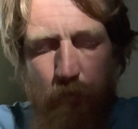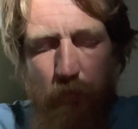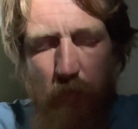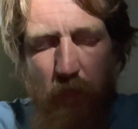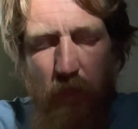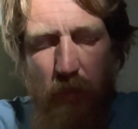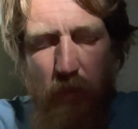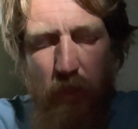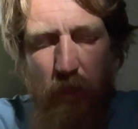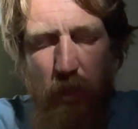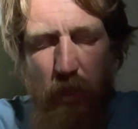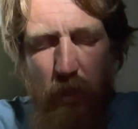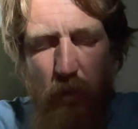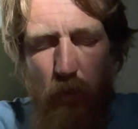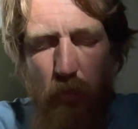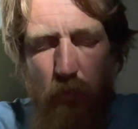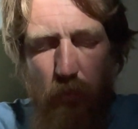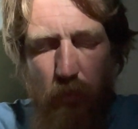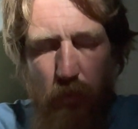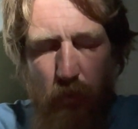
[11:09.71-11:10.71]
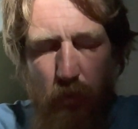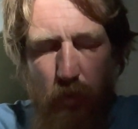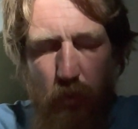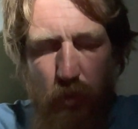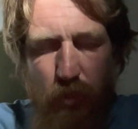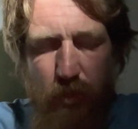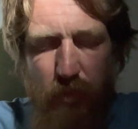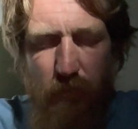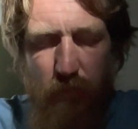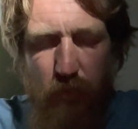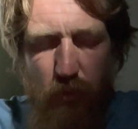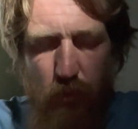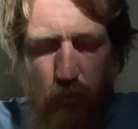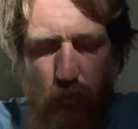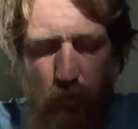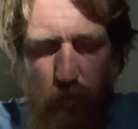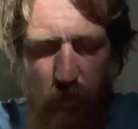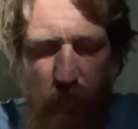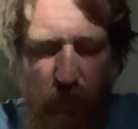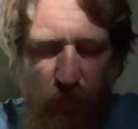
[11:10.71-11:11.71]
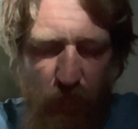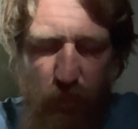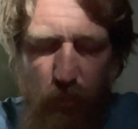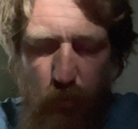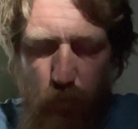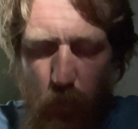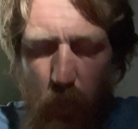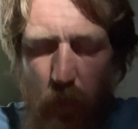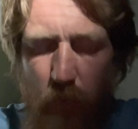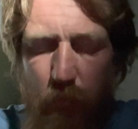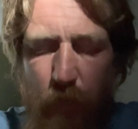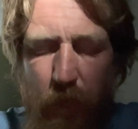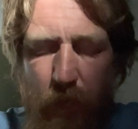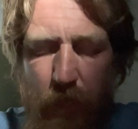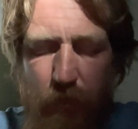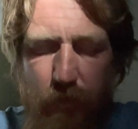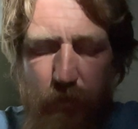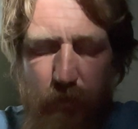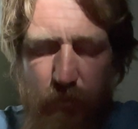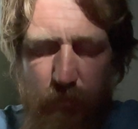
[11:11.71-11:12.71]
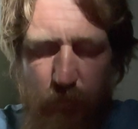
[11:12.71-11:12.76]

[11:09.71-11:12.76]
And then over the course of the next 12 miles,